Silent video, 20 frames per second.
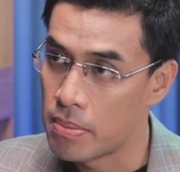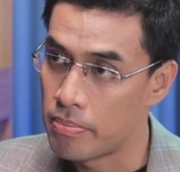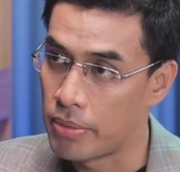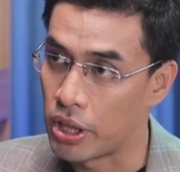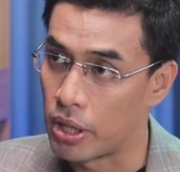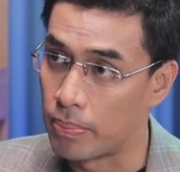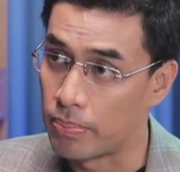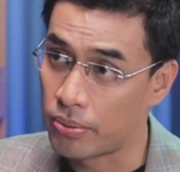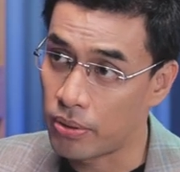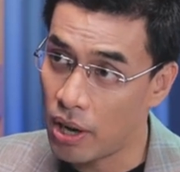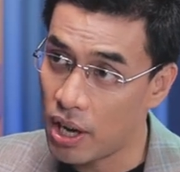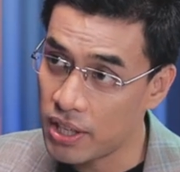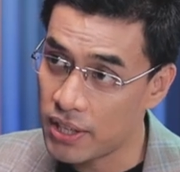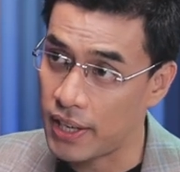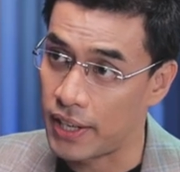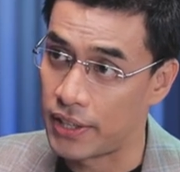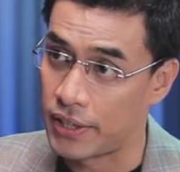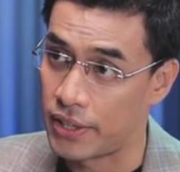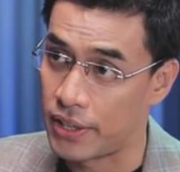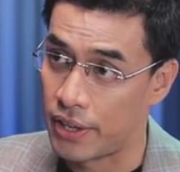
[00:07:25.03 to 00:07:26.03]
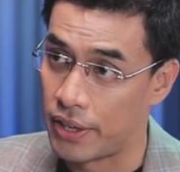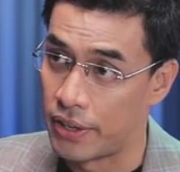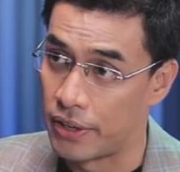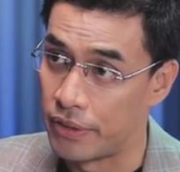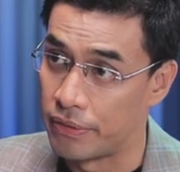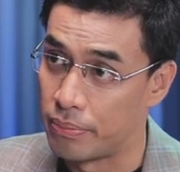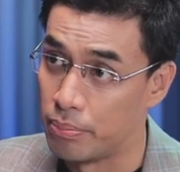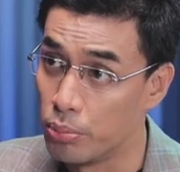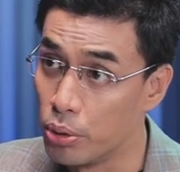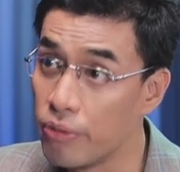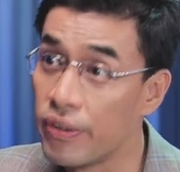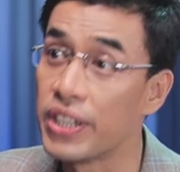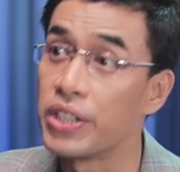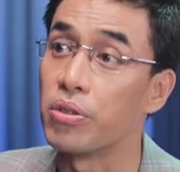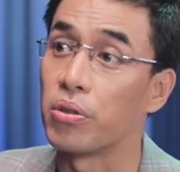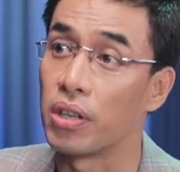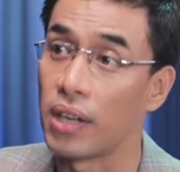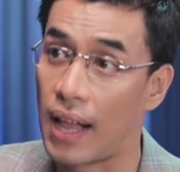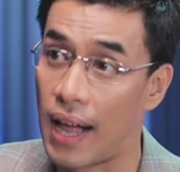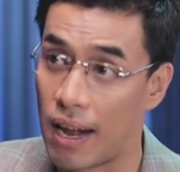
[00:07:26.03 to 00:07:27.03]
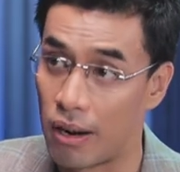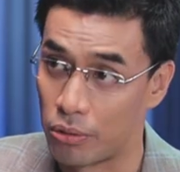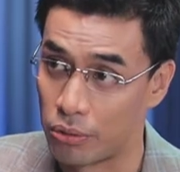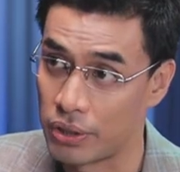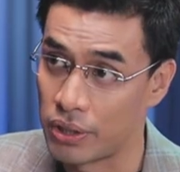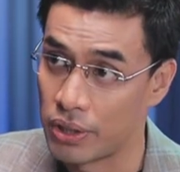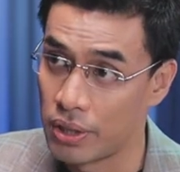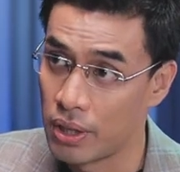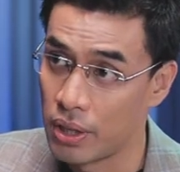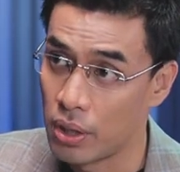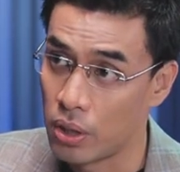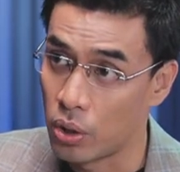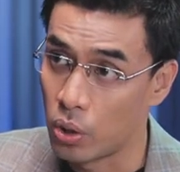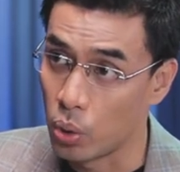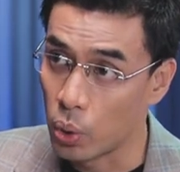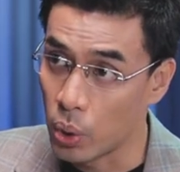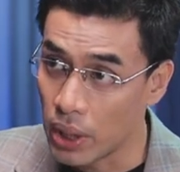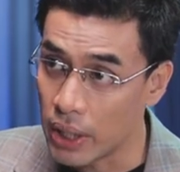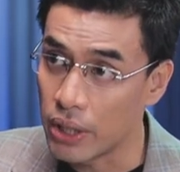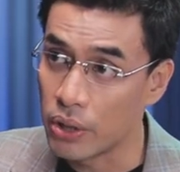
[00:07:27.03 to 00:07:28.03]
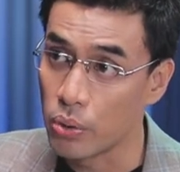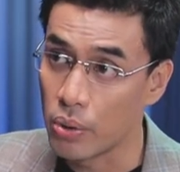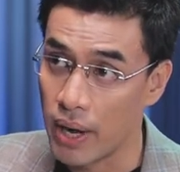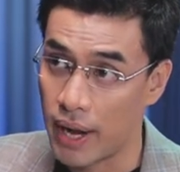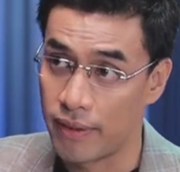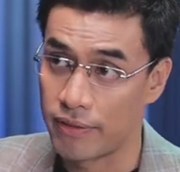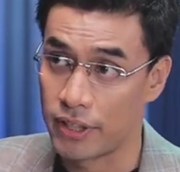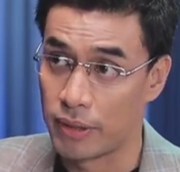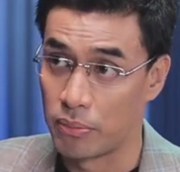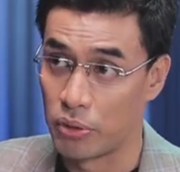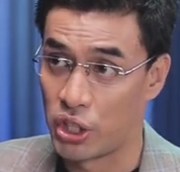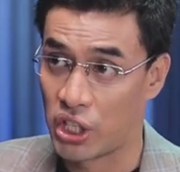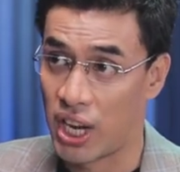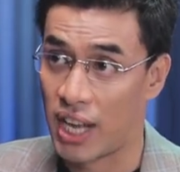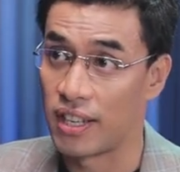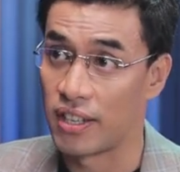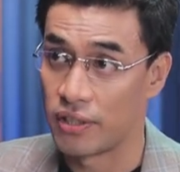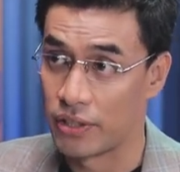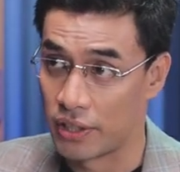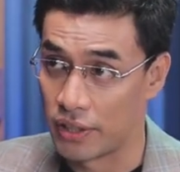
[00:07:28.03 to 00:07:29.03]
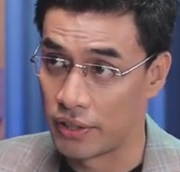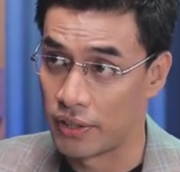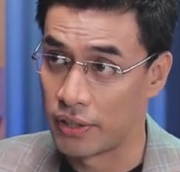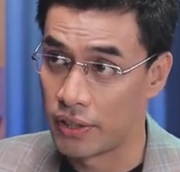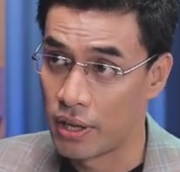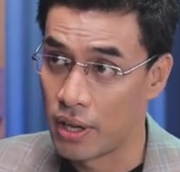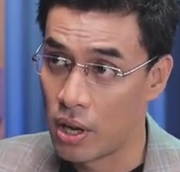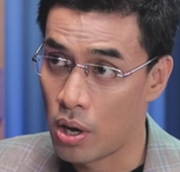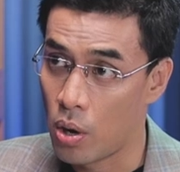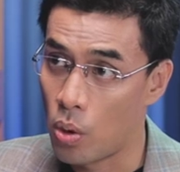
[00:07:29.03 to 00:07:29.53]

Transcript: But the process of moving to cloud really do have some challenges.